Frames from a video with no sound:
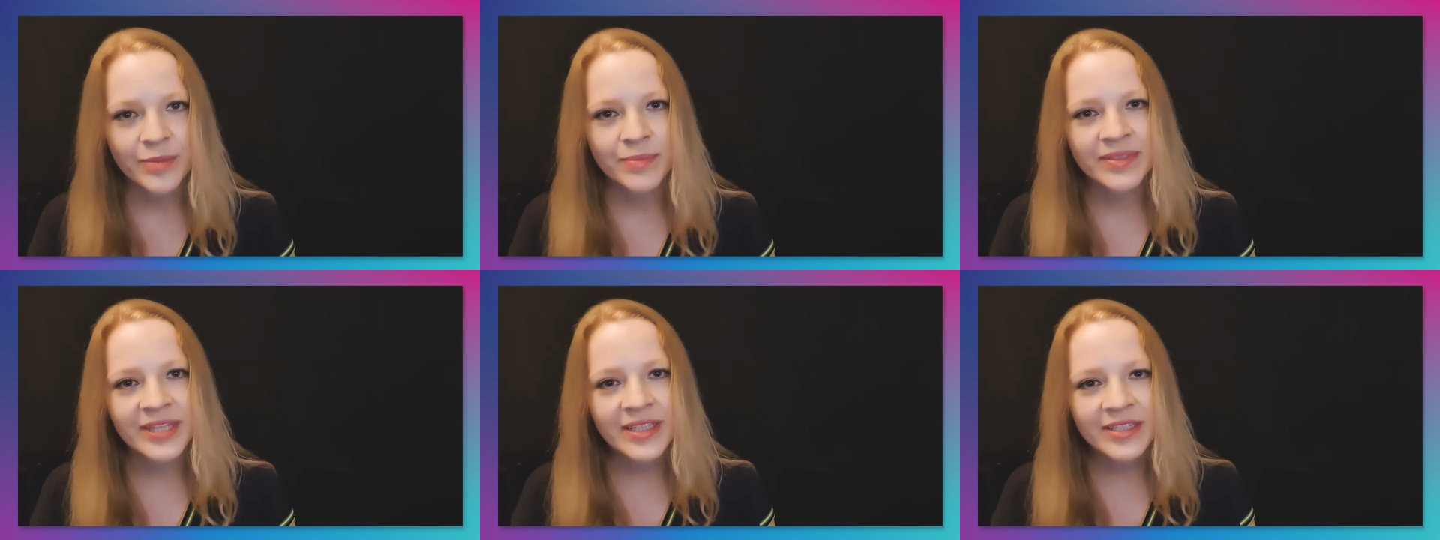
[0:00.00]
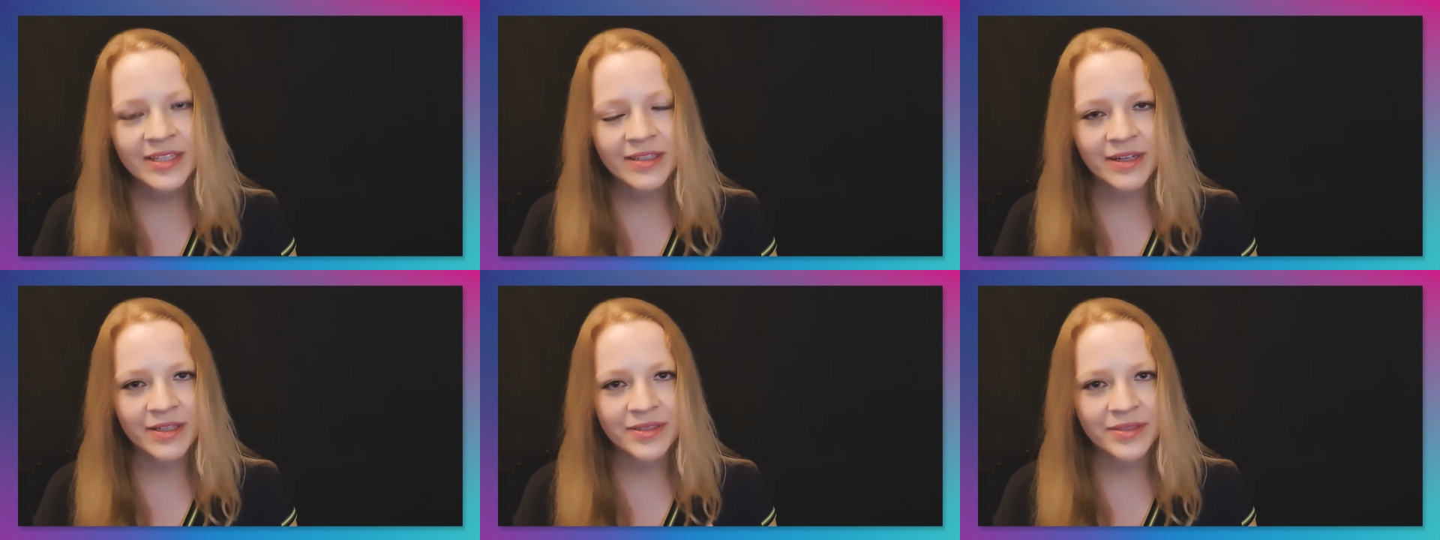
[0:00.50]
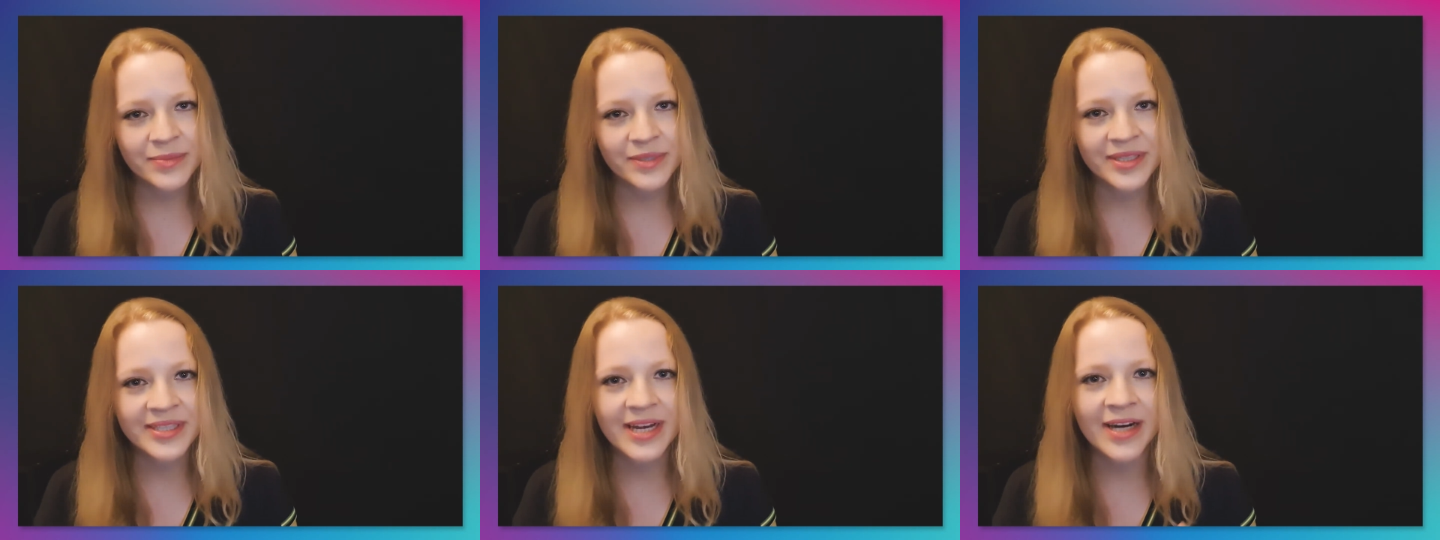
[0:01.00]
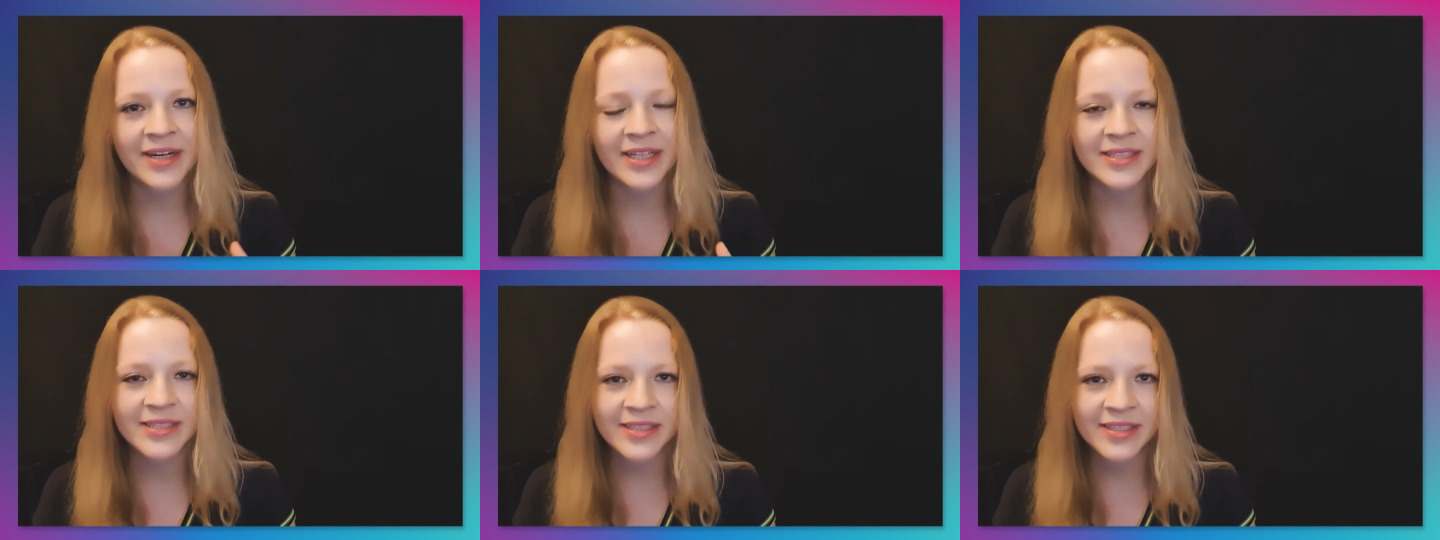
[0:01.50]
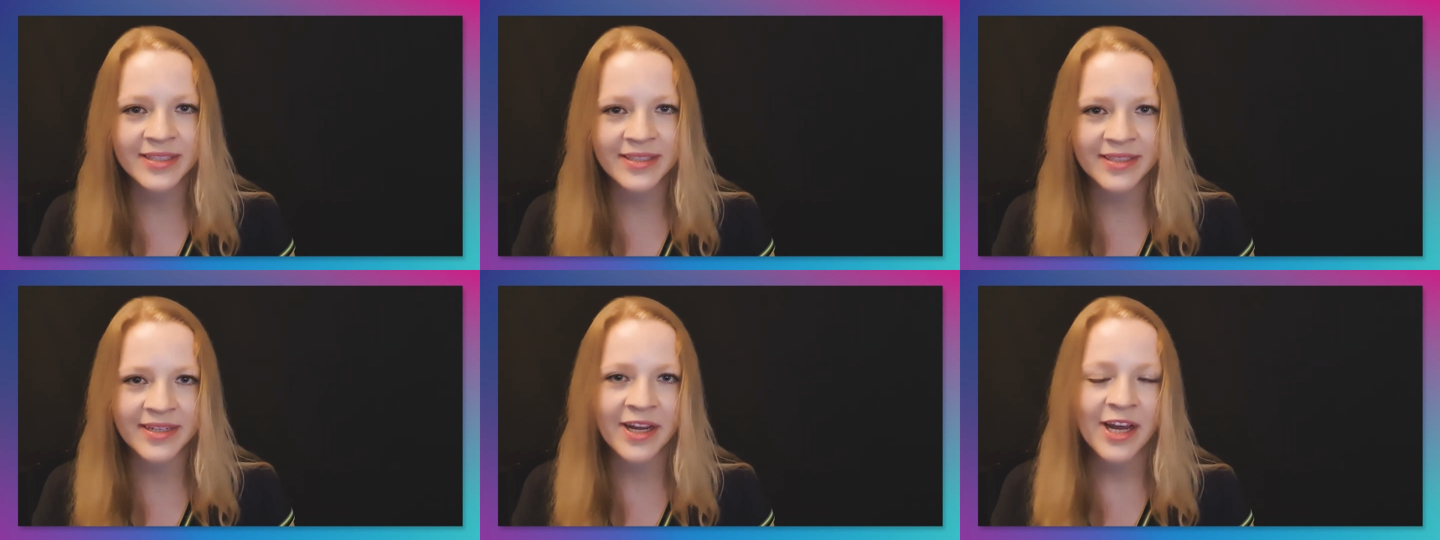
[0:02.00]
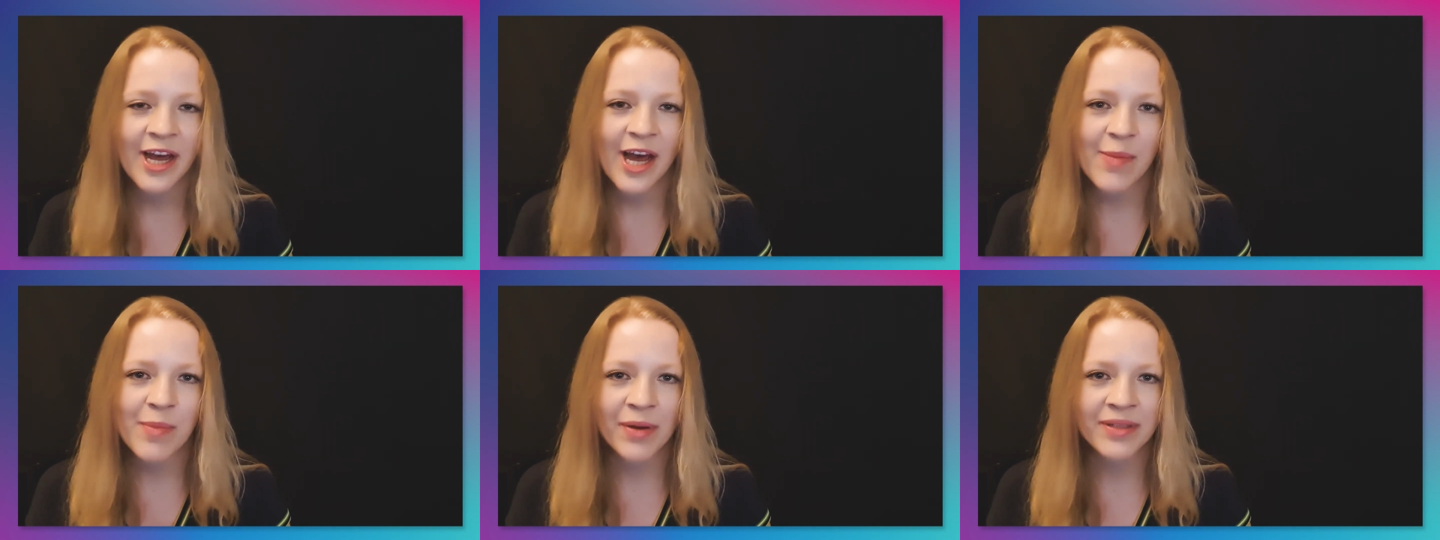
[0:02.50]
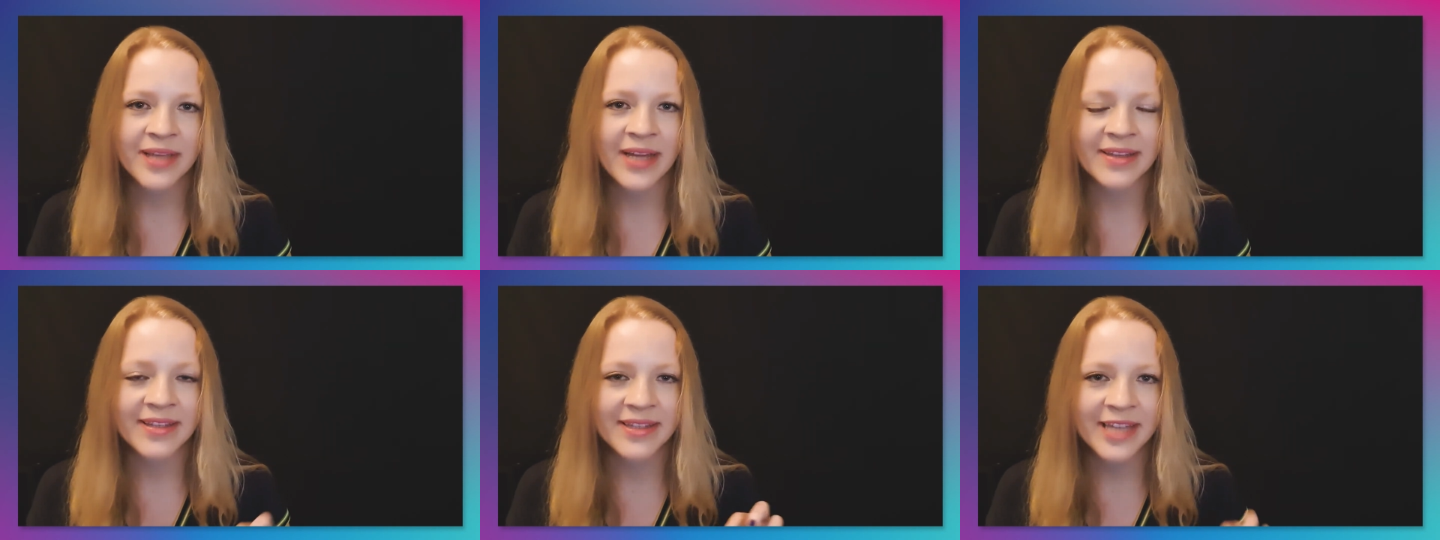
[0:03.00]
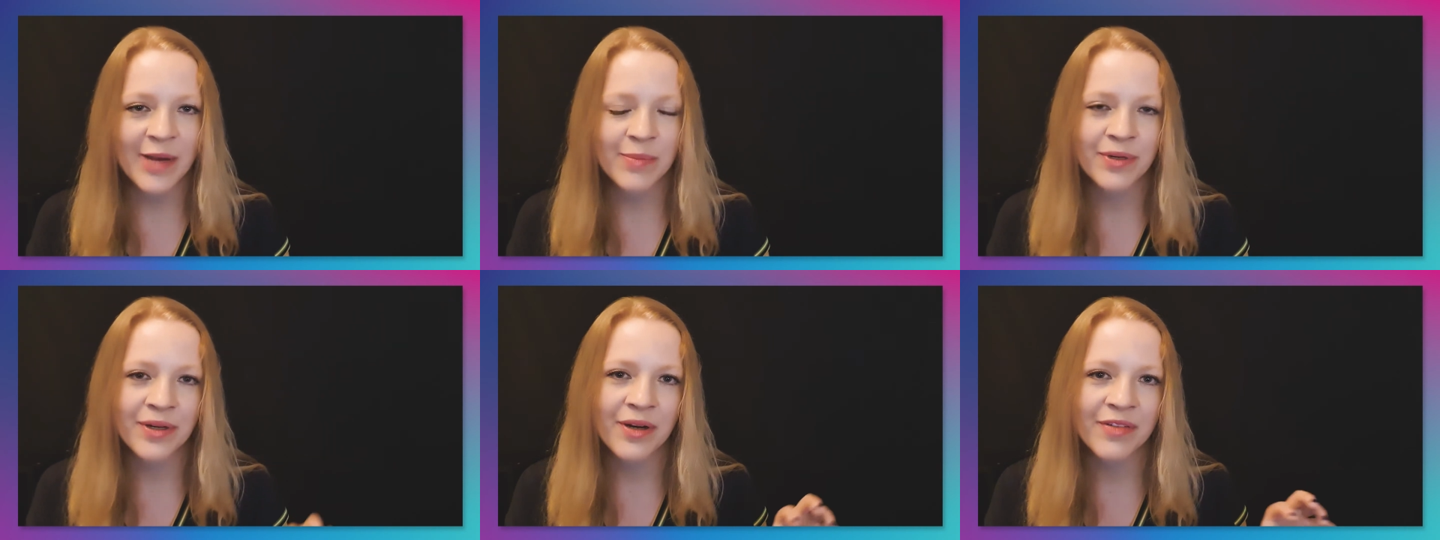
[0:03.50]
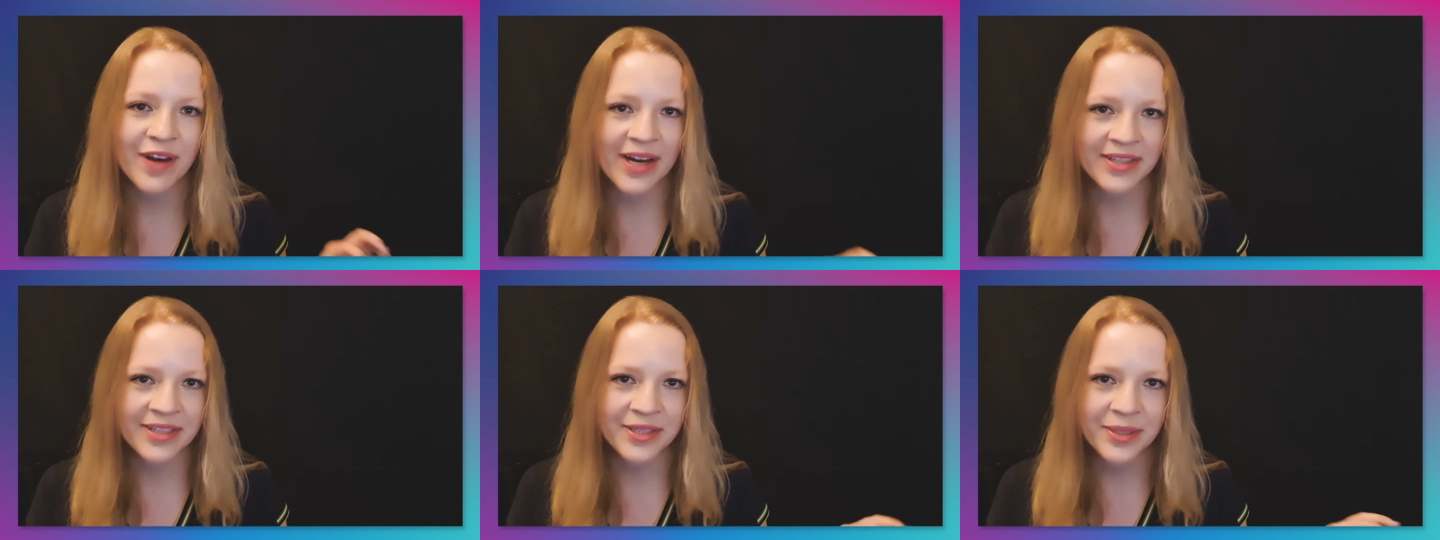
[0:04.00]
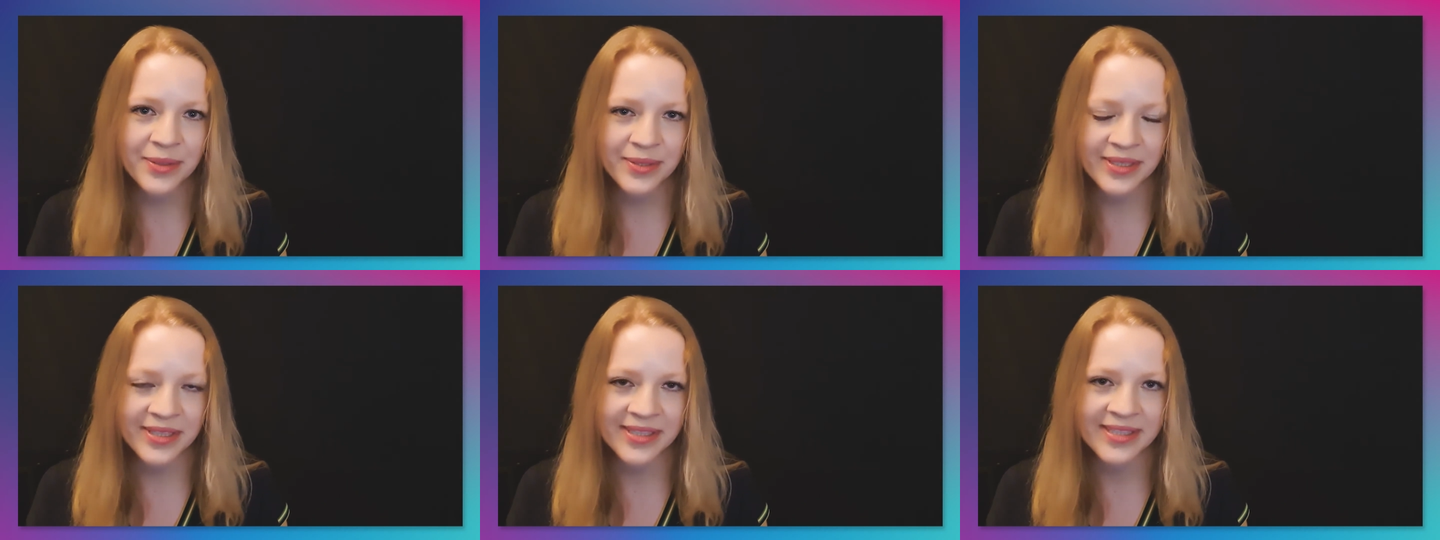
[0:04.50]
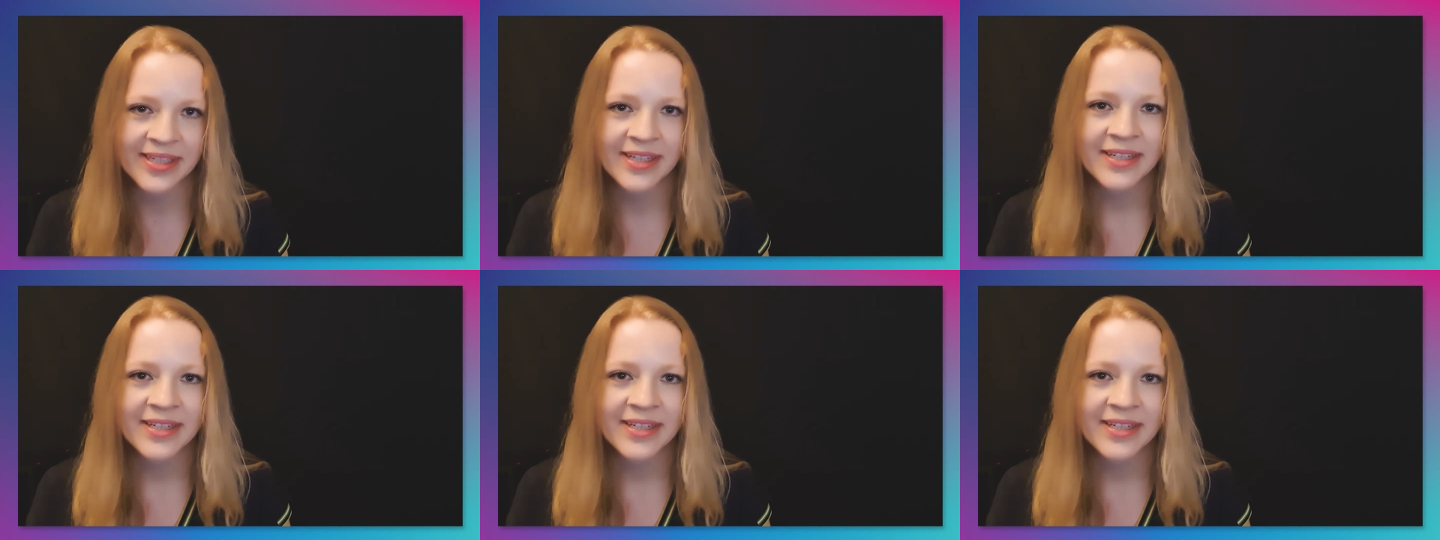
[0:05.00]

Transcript: potential consumers are uncertain about that number of other users